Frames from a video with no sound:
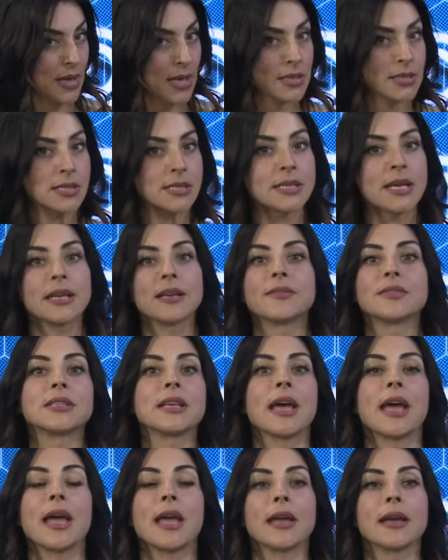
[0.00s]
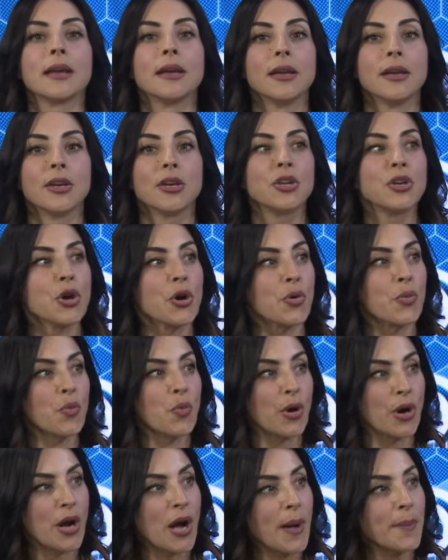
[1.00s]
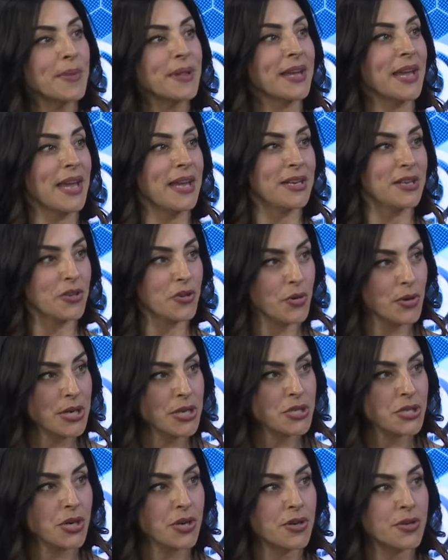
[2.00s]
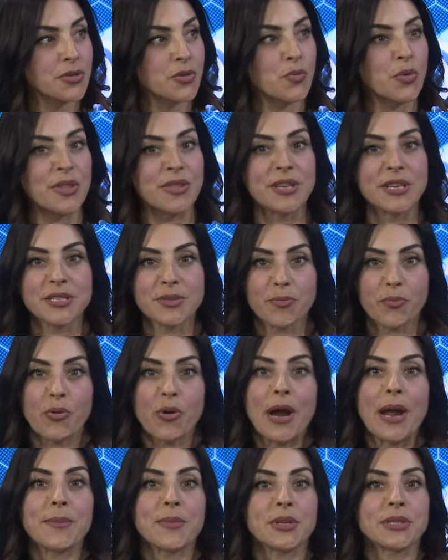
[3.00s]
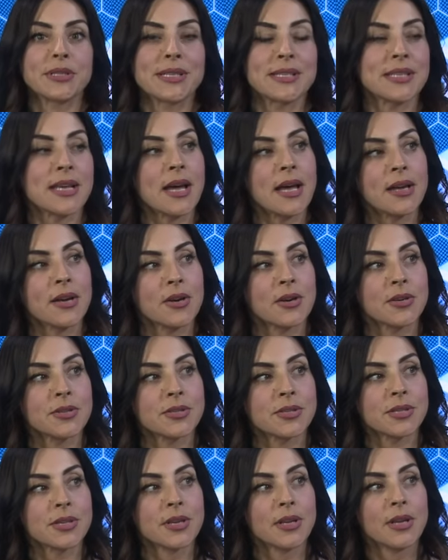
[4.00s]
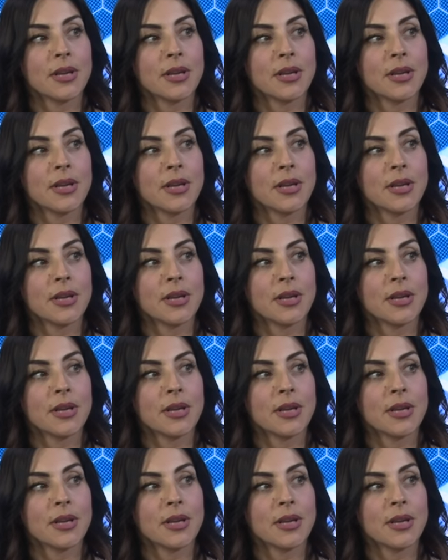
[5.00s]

Instead of saying, you know, we're complicated creatures with these primal desires,